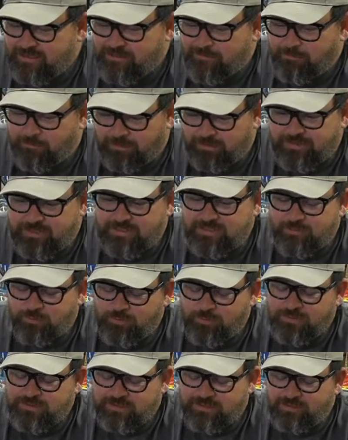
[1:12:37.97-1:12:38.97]
But this
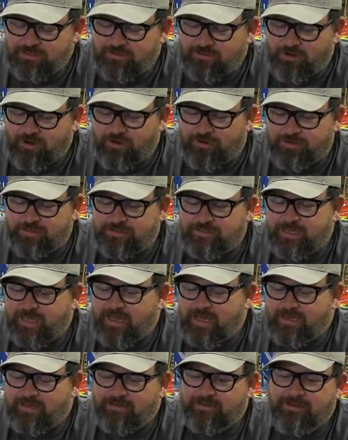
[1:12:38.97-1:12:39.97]
one is a little hard to
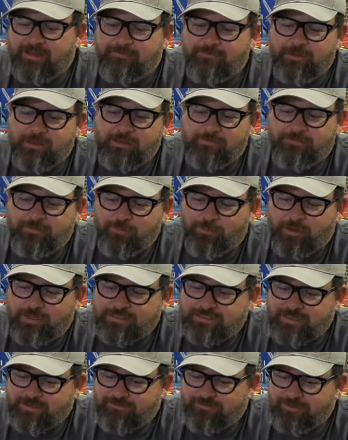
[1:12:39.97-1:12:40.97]
take if you watch
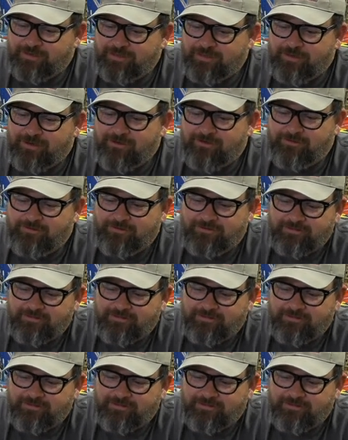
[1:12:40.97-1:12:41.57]
that video.